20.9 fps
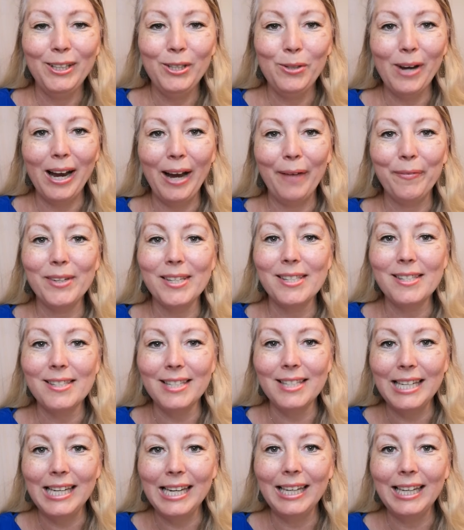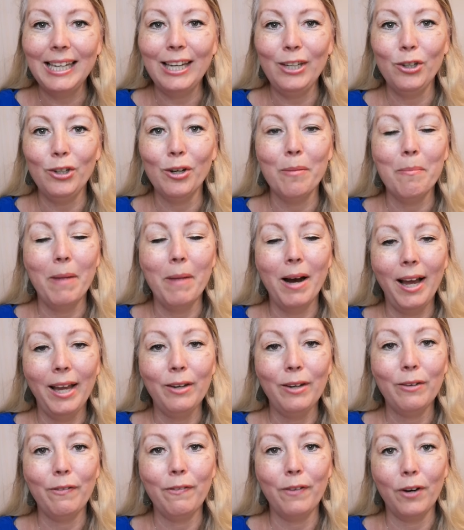You have to see it in your
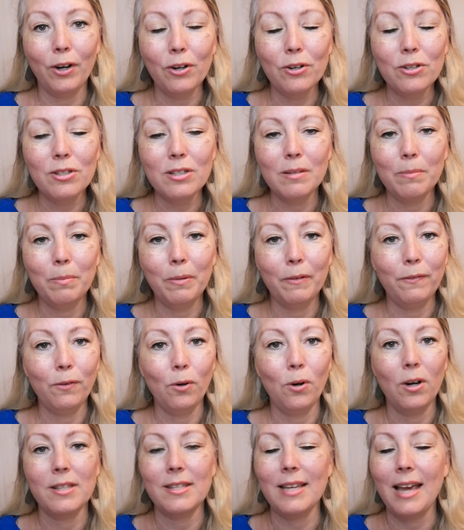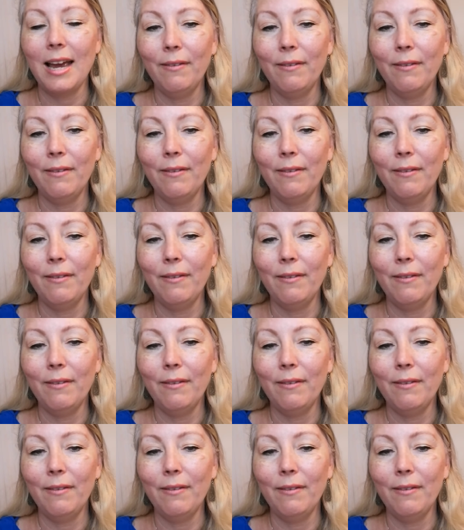mind first before it's